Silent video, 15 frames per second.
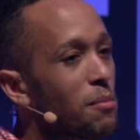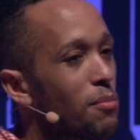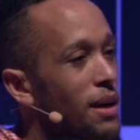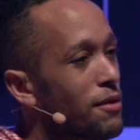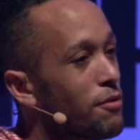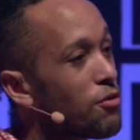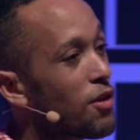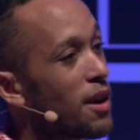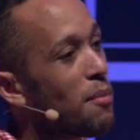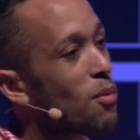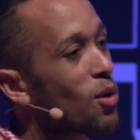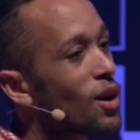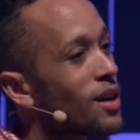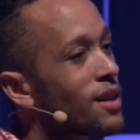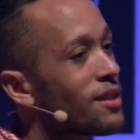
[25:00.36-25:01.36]
embedded
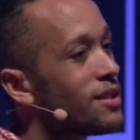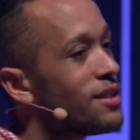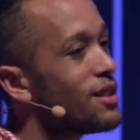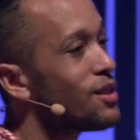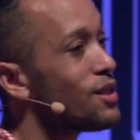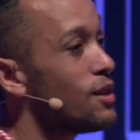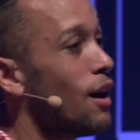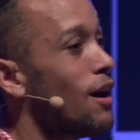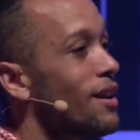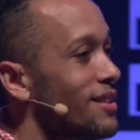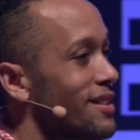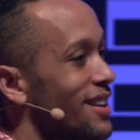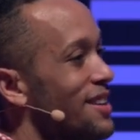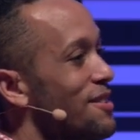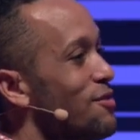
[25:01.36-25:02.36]
framework does
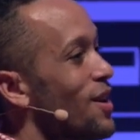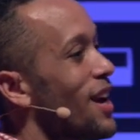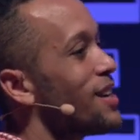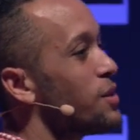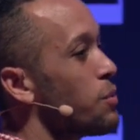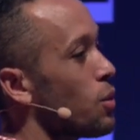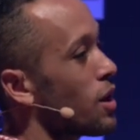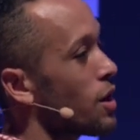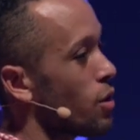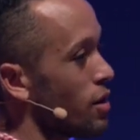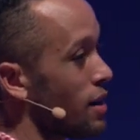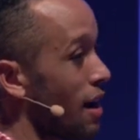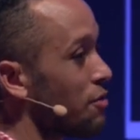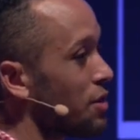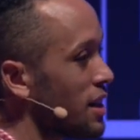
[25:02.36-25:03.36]
not, in fact, work
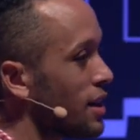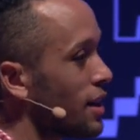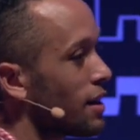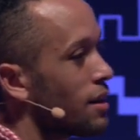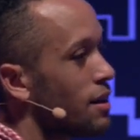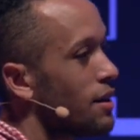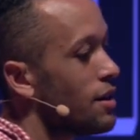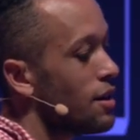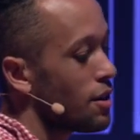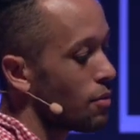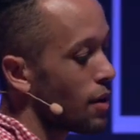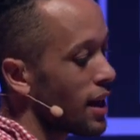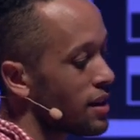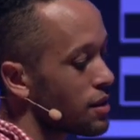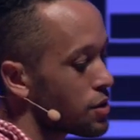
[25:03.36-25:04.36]
on everything,
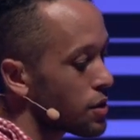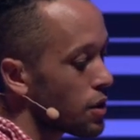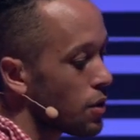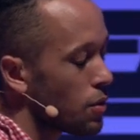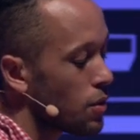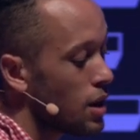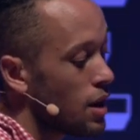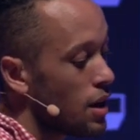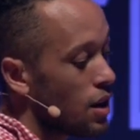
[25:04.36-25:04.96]
right? So